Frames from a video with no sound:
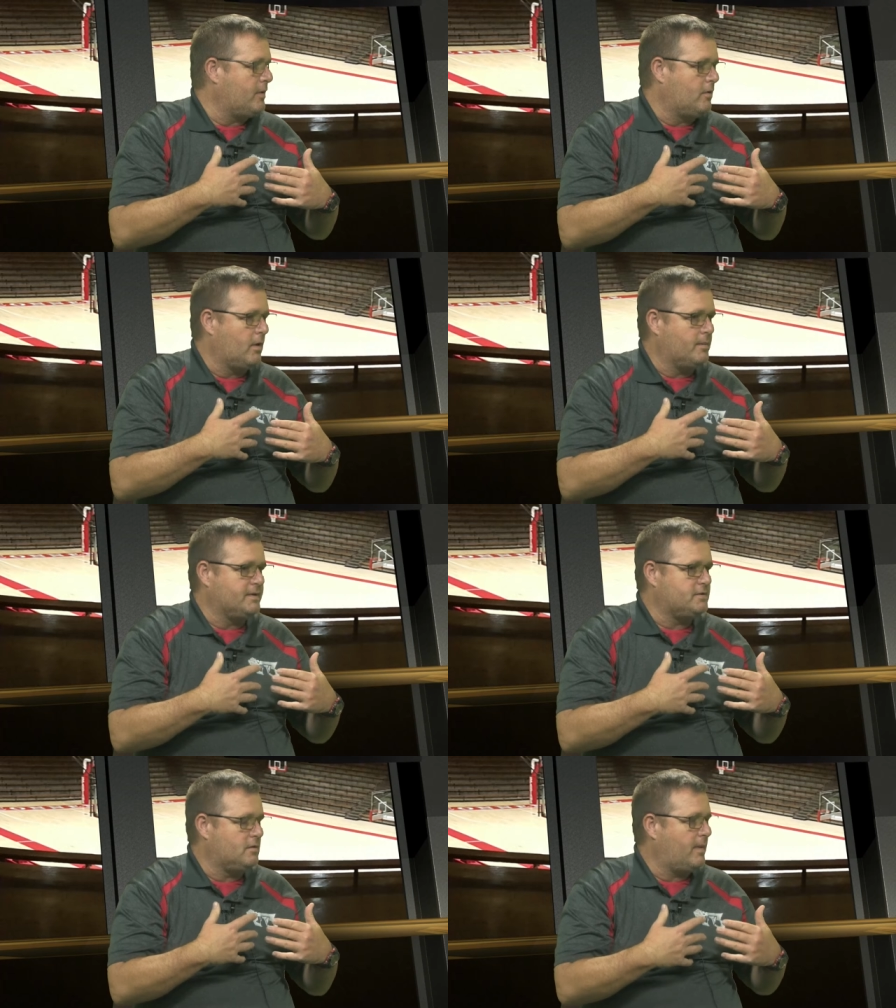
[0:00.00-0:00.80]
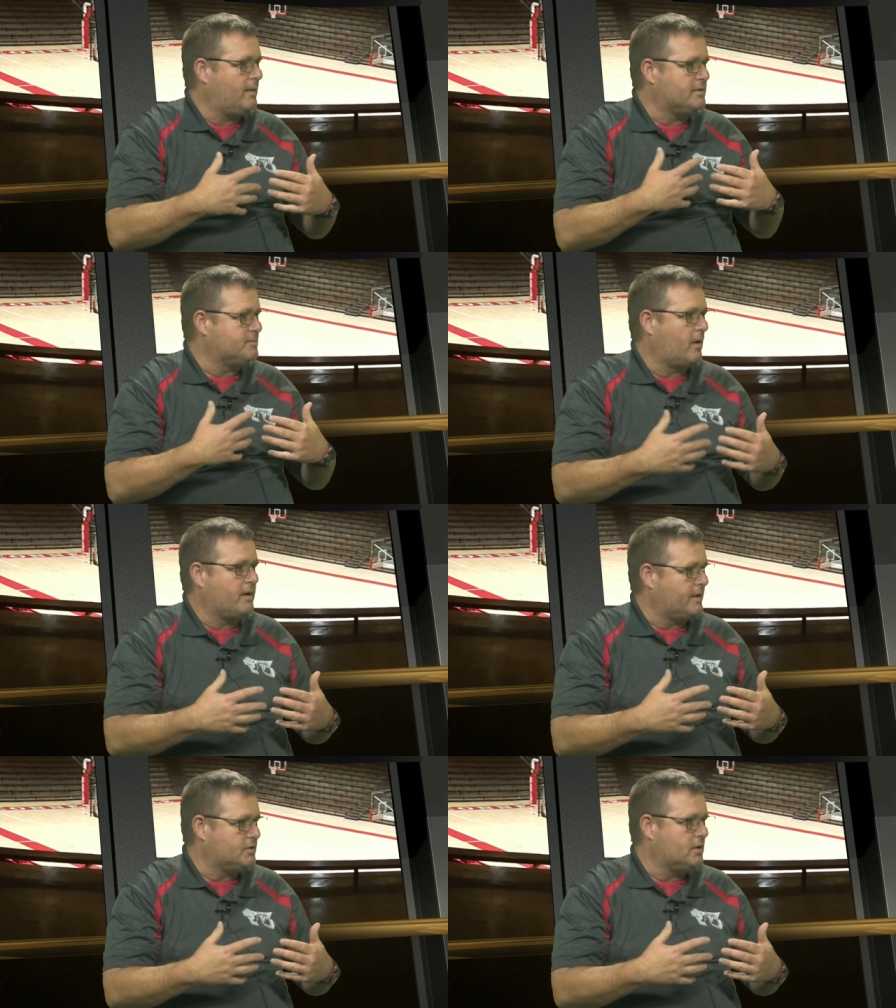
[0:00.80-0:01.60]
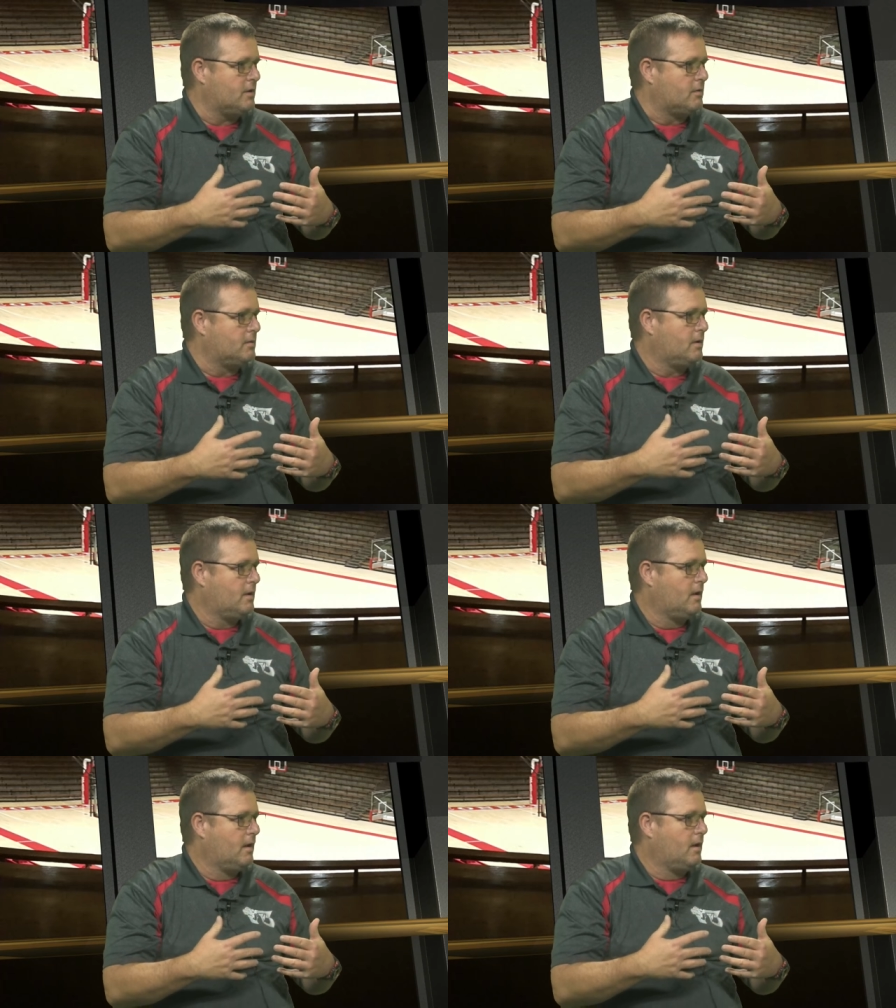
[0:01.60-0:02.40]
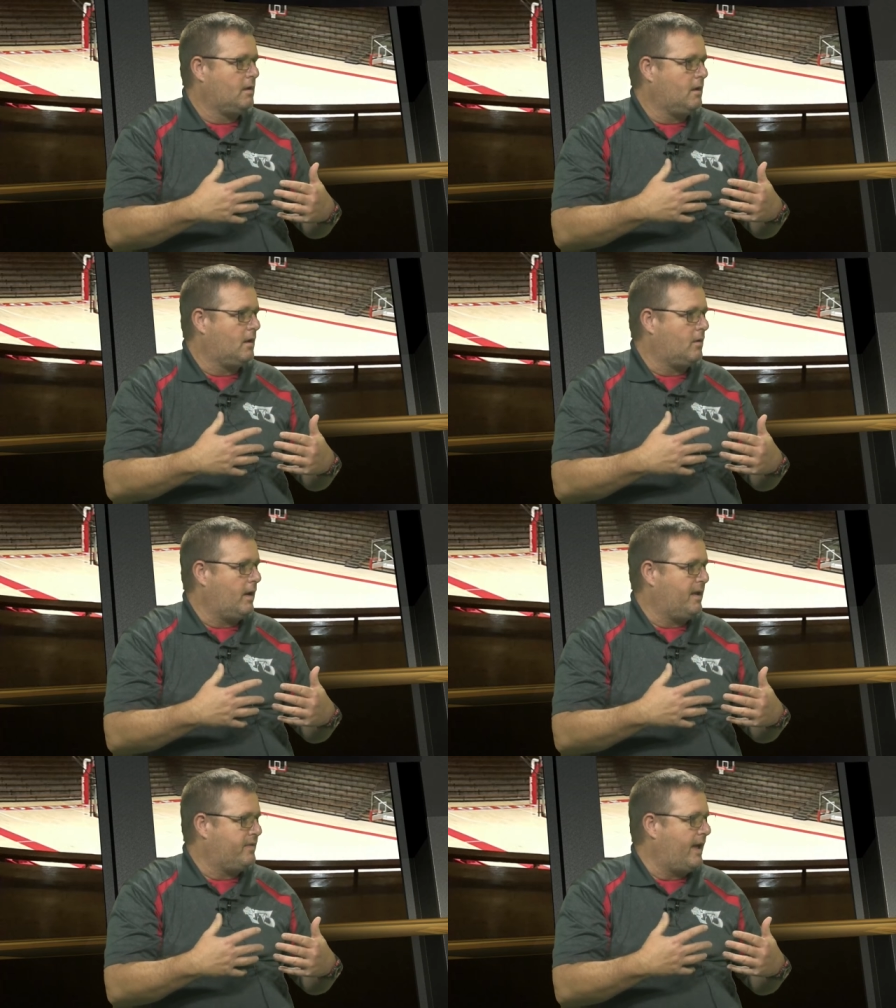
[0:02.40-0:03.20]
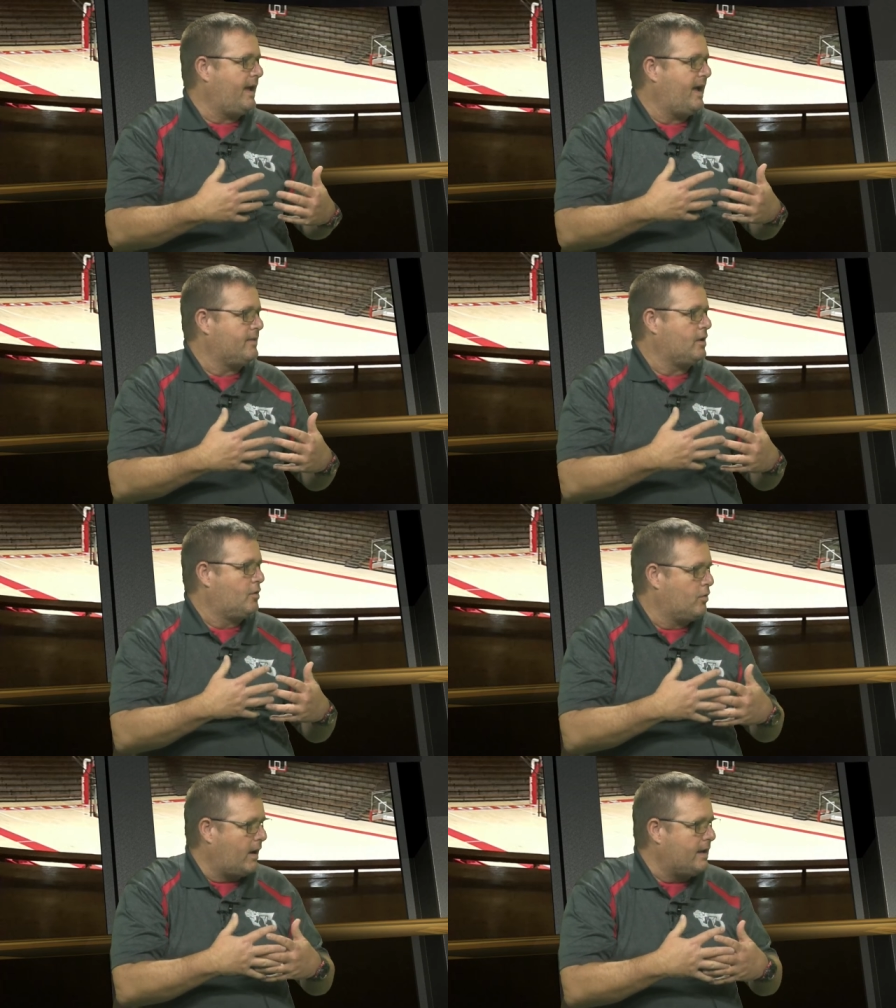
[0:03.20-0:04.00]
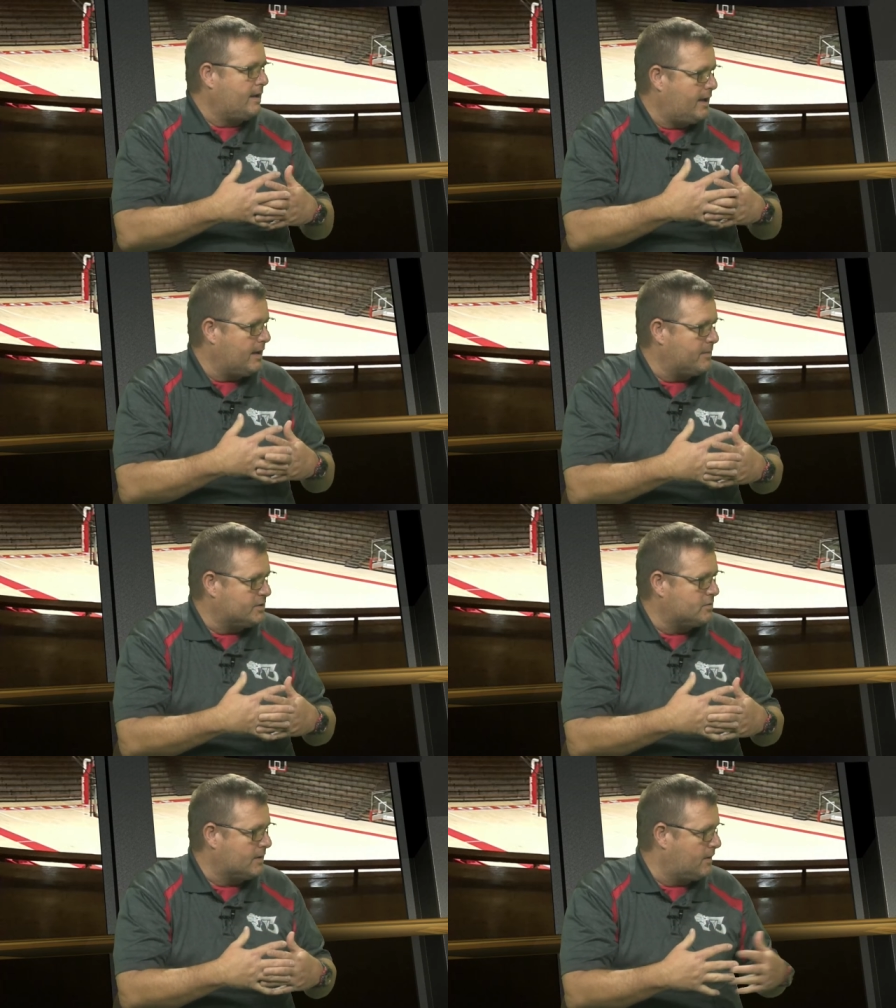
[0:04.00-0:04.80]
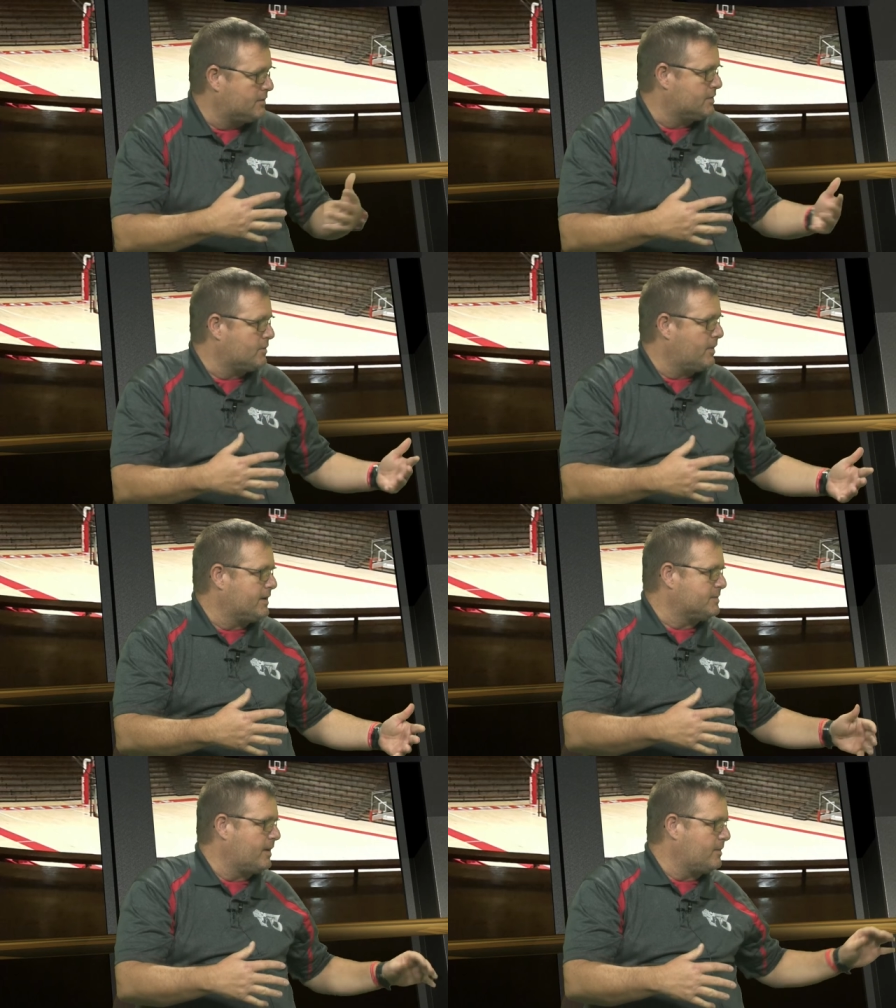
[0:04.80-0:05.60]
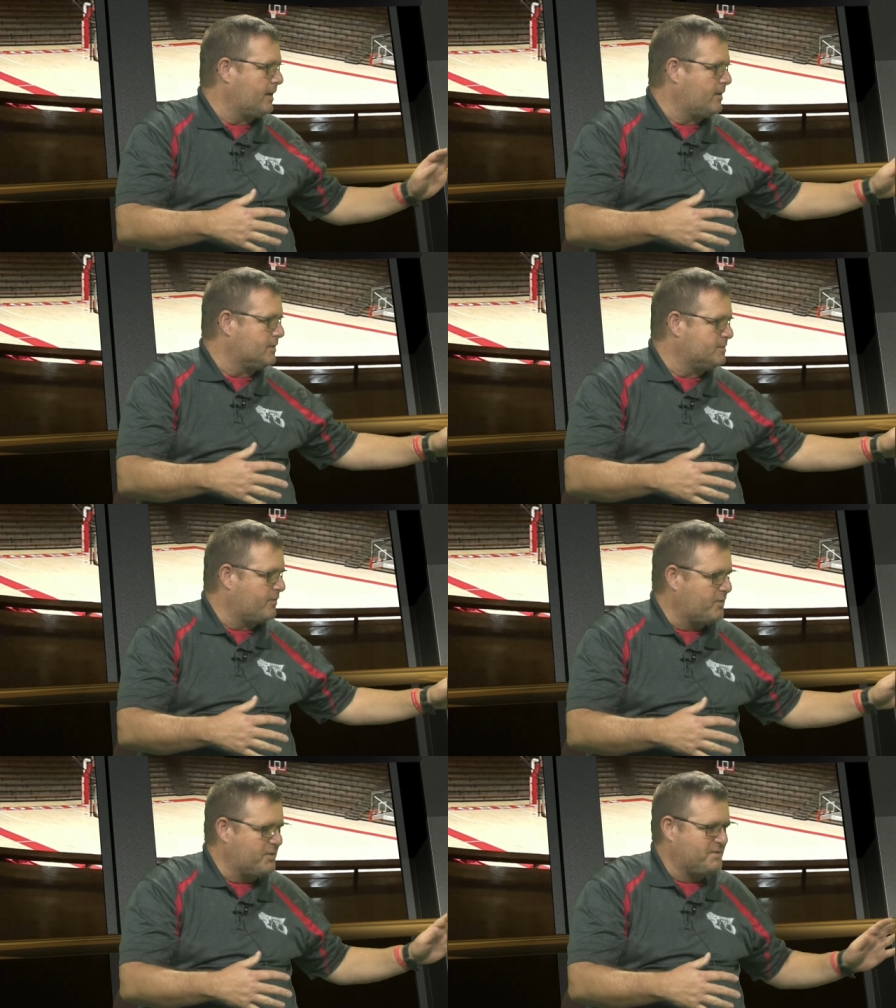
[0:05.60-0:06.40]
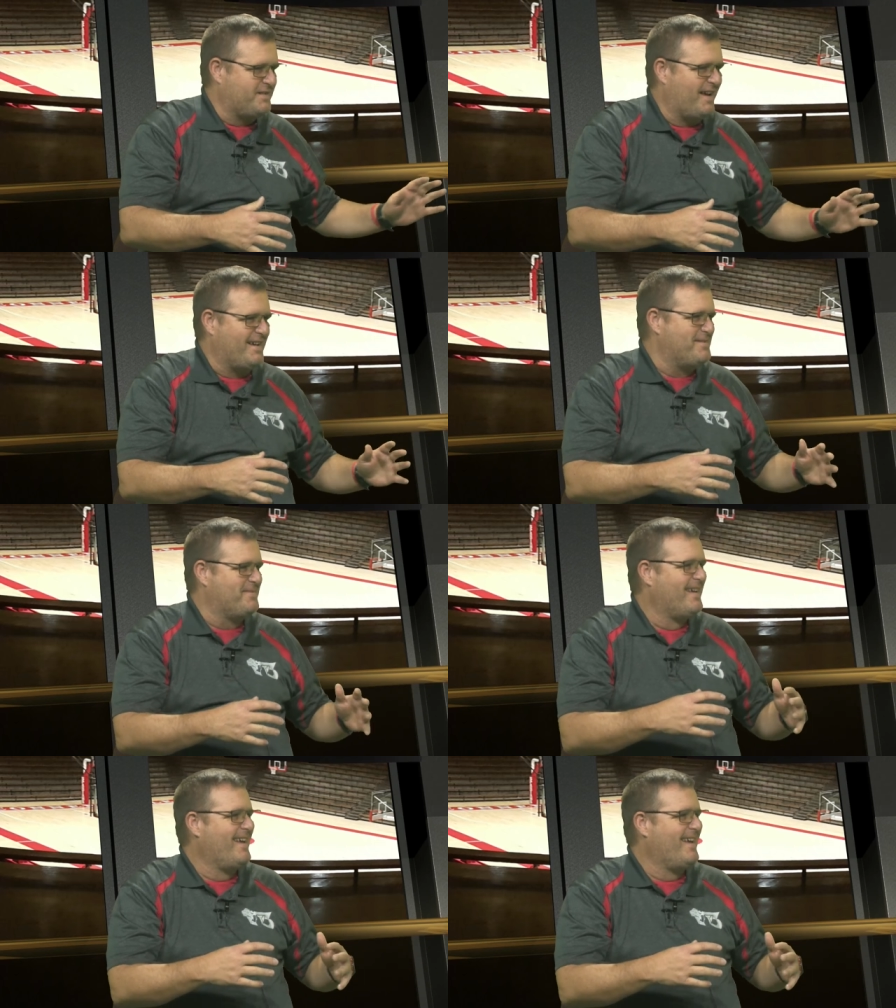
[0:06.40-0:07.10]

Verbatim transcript: you grew up listening to. Mine was Marty and Joe. Yeah. You know, and they had the great chemistry. Those are the Reds, by the way. I know it's mm-hmm. before your time.